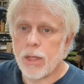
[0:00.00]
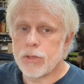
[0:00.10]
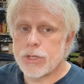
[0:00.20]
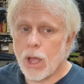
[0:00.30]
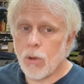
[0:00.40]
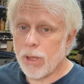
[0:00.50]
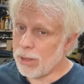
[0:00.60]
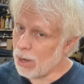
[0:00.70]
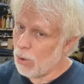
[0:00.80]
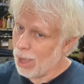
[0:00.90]
so
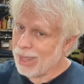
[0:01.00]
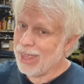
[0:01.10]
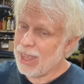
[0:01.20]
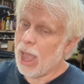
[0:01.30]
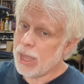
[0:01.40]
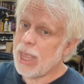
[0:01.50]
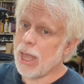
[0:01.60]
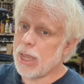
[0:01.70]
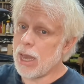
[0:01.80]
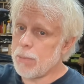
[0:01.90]

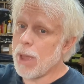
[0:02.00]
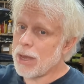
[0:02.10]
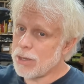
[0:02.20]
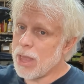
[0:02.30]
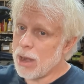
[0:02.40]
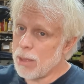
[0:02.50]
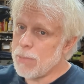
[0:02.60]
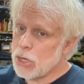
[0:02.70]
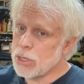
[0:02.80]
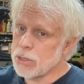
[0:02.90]
again, getting back to that
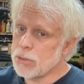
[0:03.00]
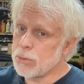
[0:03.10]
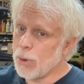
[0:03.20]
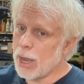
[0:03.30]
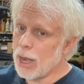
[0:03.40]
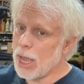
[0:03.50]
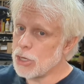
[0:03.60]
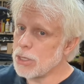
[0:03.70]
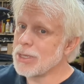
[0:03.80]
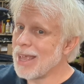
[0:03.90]
emissions
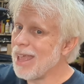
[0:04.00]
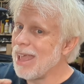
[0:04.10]
regulations,